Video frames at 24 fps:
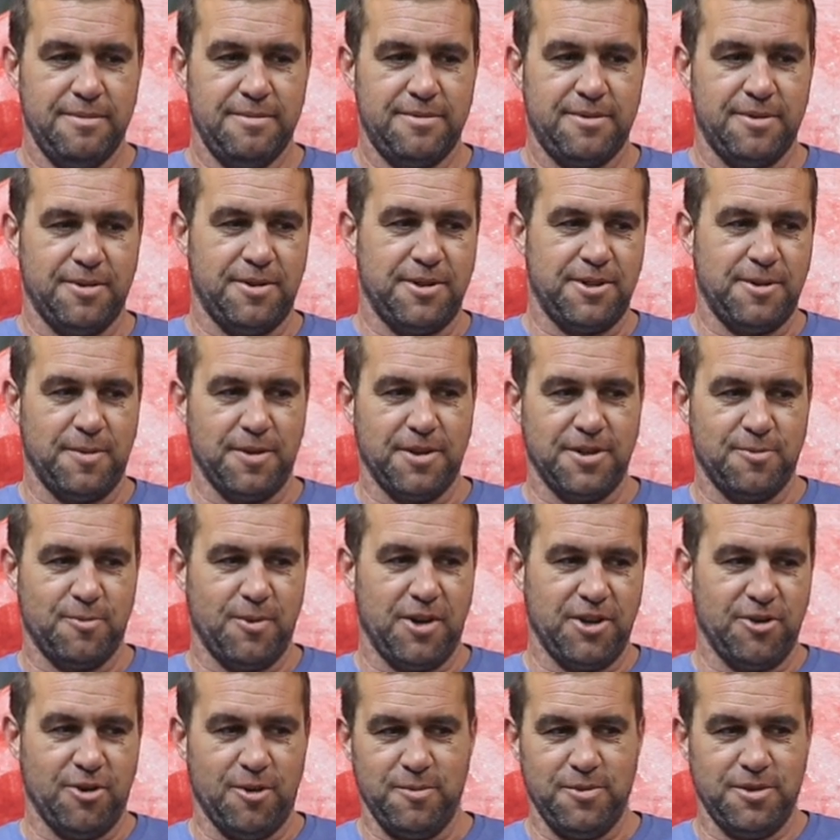so that somebody can just
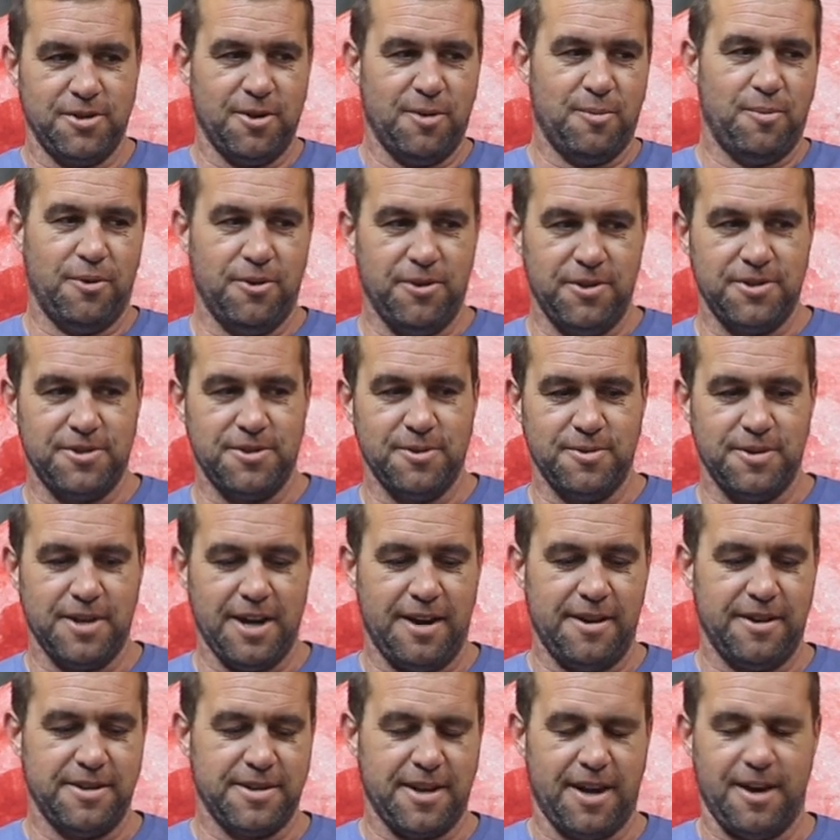wake you up and you go burn this dude
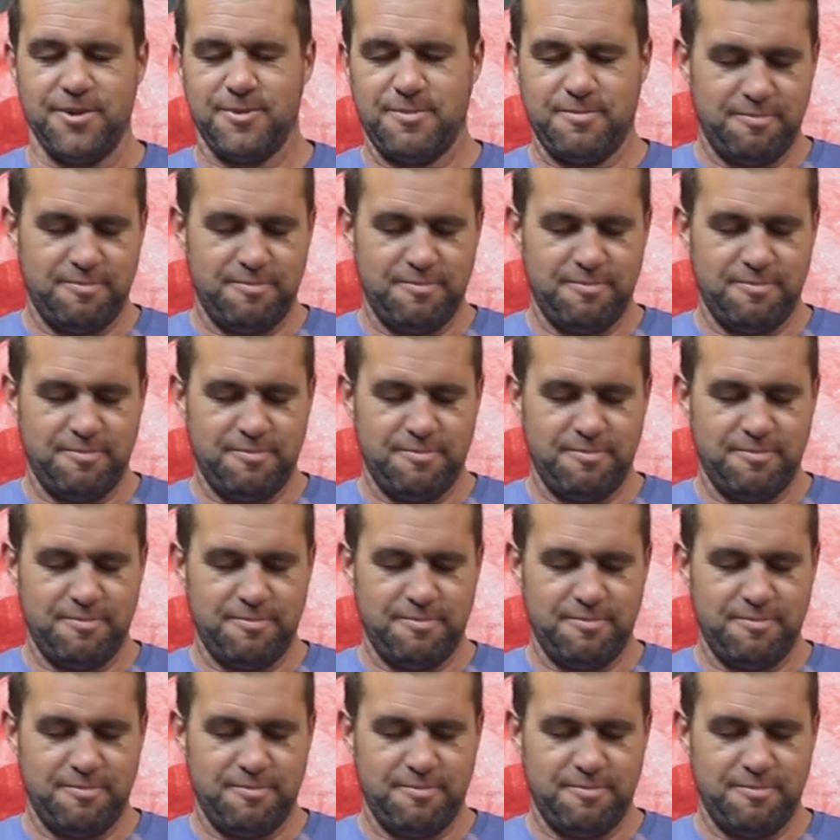down in his house.